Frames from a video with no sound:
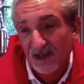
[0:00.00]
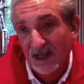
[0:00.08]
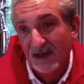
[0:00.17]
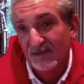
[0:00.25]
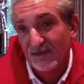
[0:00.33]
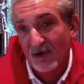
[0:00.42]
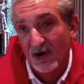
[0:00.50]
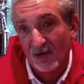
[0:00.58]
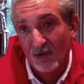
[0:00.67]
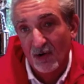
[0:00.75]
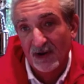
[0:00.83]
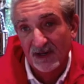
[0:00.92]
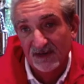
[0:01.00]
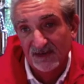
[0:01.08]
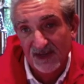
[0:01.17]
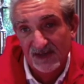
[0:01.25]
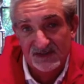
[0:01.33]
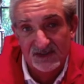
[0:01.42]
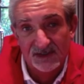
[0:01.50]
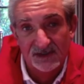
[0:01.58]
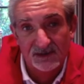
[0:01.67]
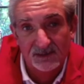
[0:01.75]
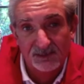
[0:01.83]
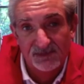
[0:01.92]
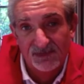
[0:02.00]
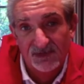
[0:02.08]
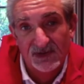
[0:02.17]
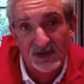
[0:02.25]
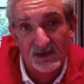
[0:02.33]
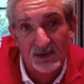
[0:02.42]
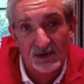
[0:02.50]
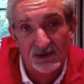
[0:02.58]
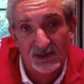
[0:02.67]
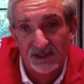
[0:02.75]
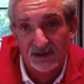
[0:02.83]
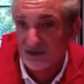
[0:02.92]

and for our organization, but for the community.